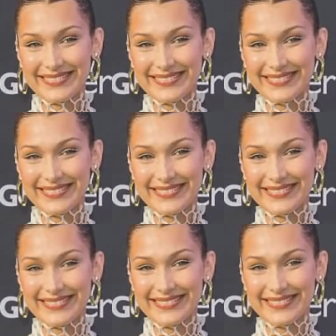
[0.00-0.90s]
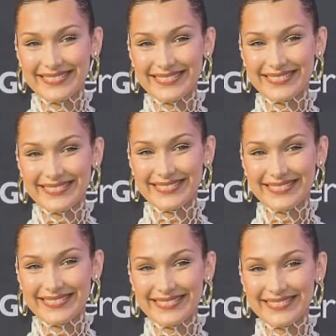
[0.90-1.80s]

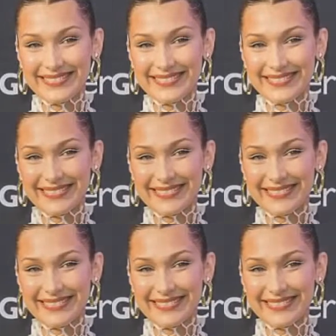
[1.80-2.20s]
No one is speaking in this clip.